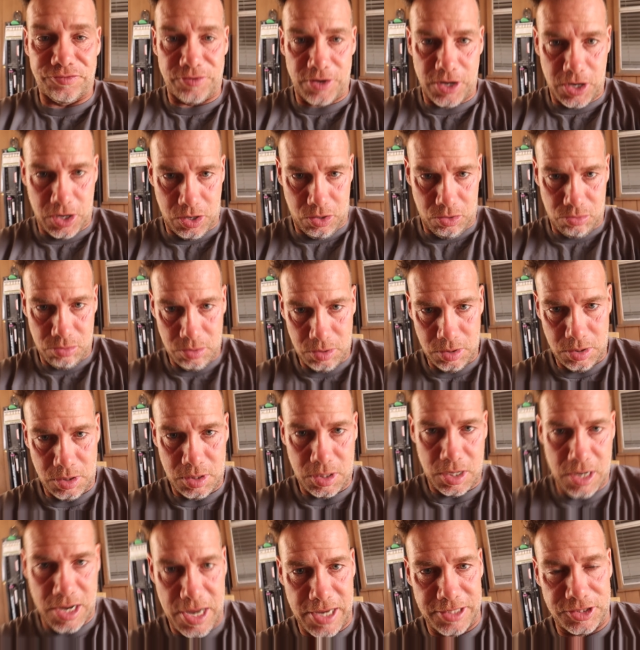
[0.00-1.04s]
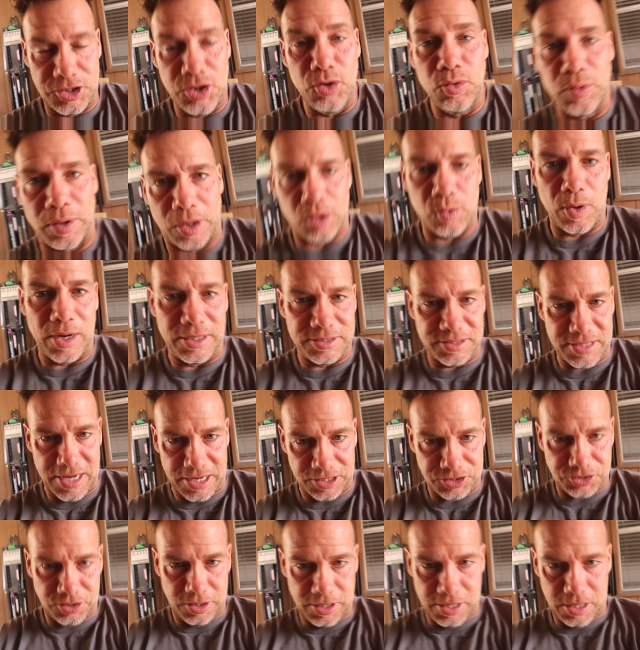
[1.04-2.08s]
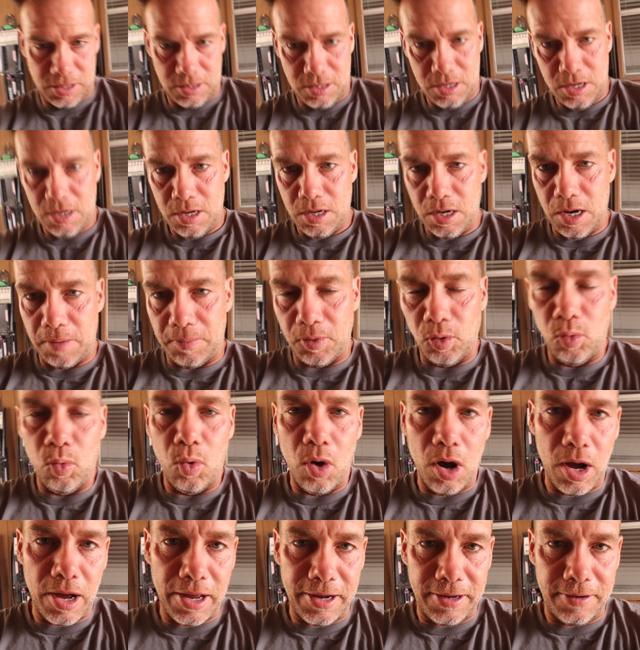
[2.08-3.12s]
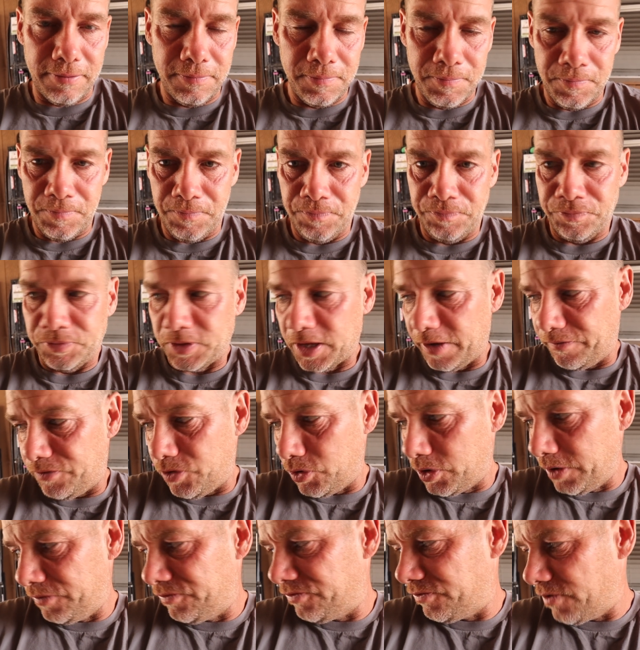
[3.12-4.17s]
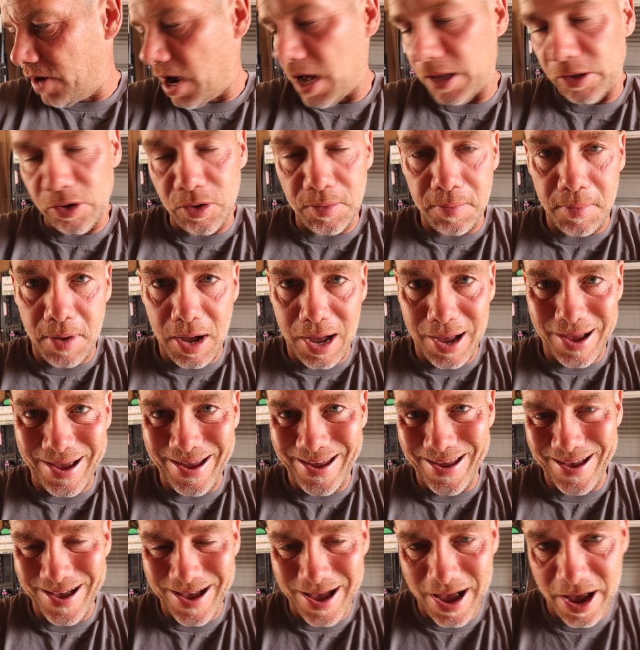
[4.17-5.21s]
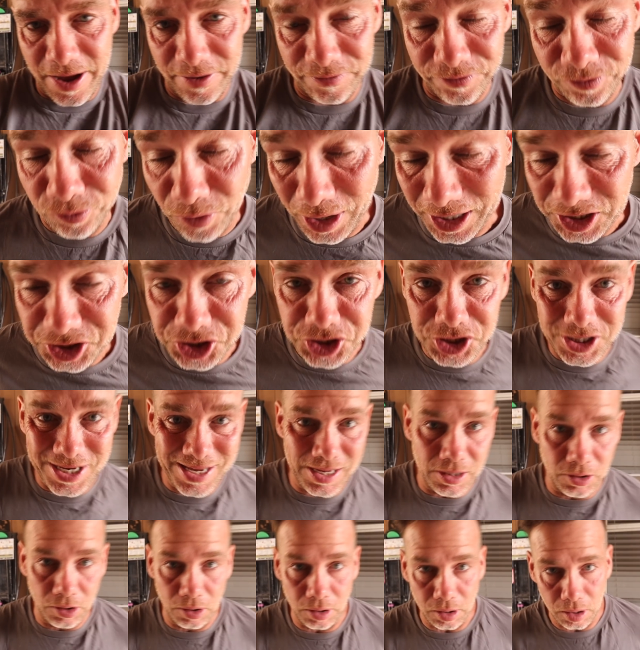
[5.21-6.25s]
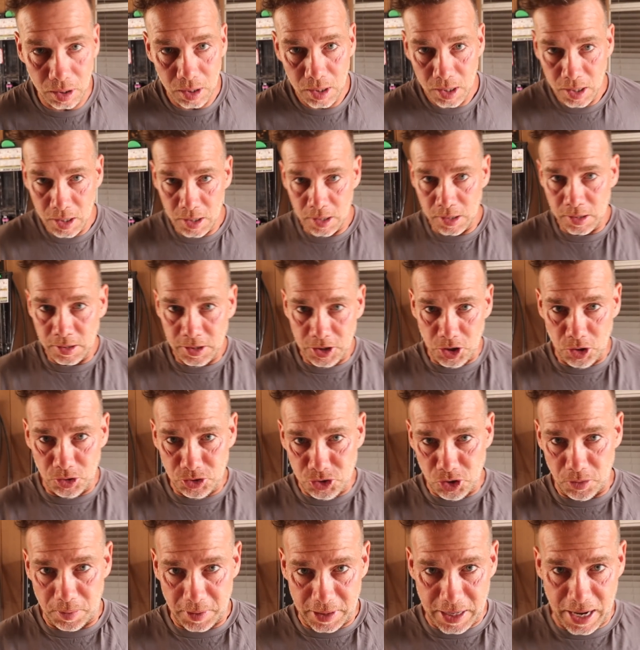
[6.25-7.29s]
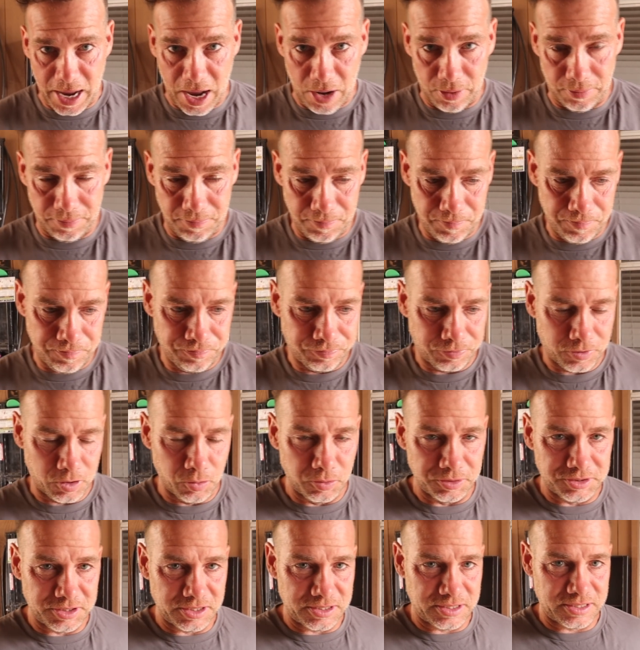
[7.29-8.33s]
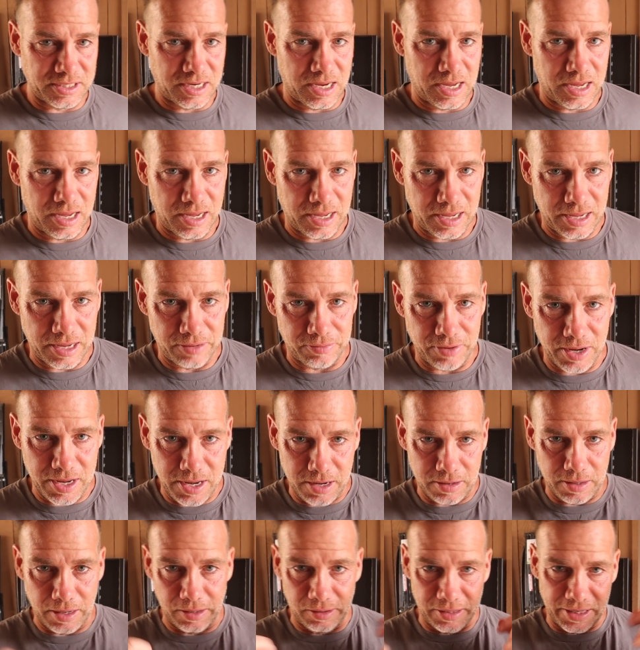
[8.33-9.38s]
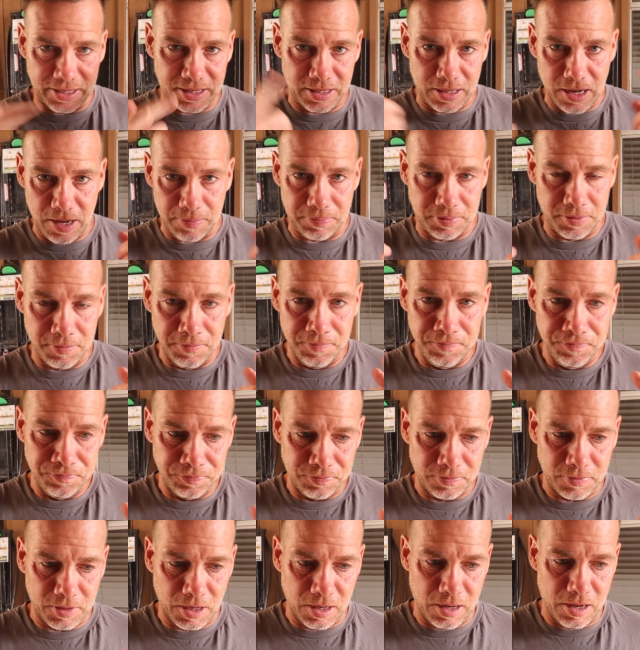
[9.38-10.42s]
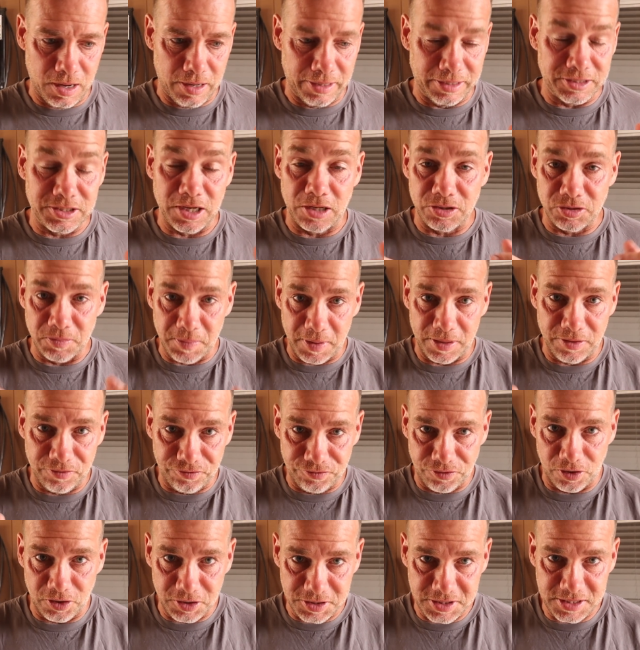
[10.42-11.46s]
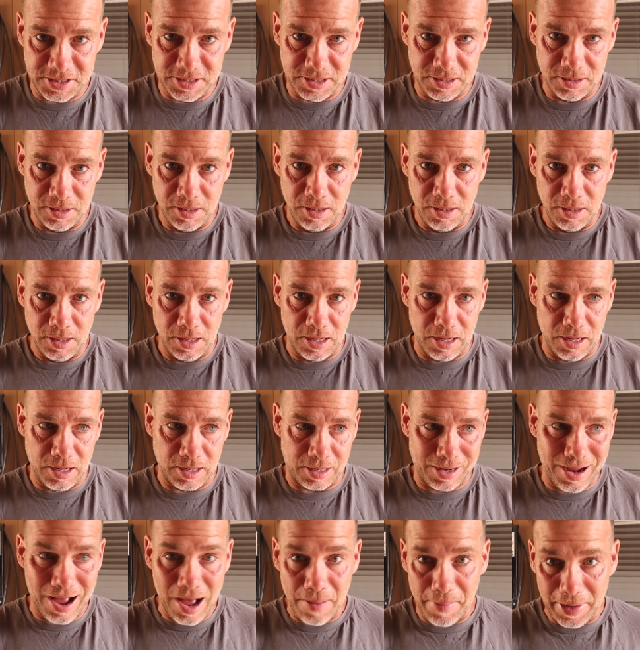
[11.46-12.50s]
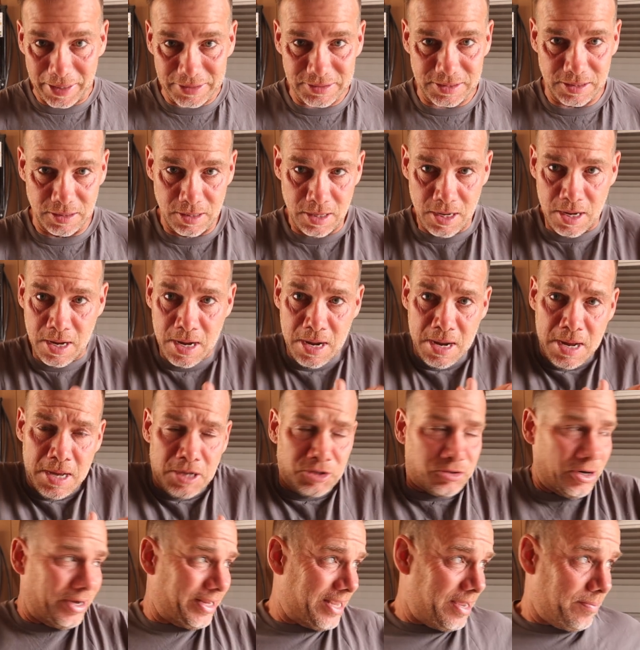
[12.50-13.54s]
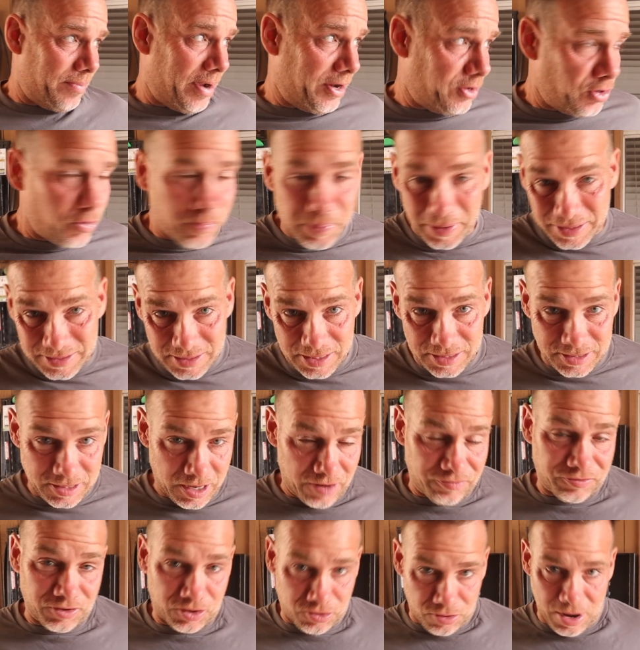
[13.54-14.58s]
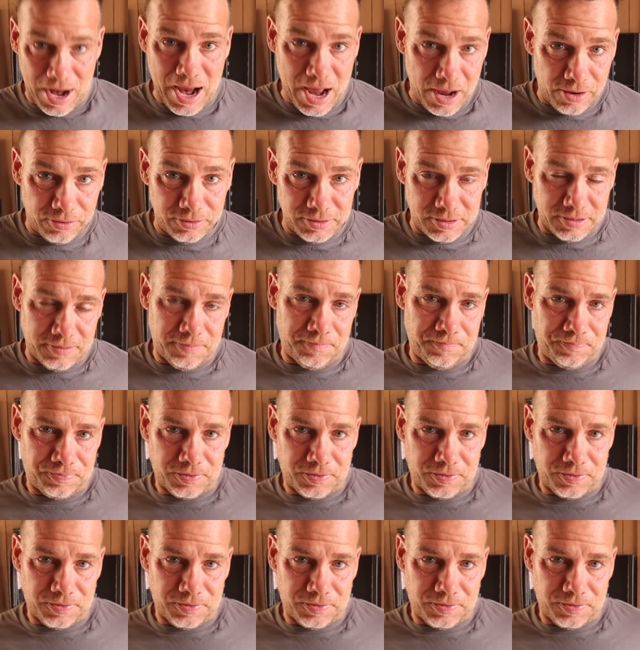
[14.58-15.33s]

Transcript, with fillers: for you. 2 requests, actually. Number 1, if you could follow my Fresh Steel YouTube account, which is right here, I'll link it up. It's also be the first comment. I'm trying to get my new business off the ground.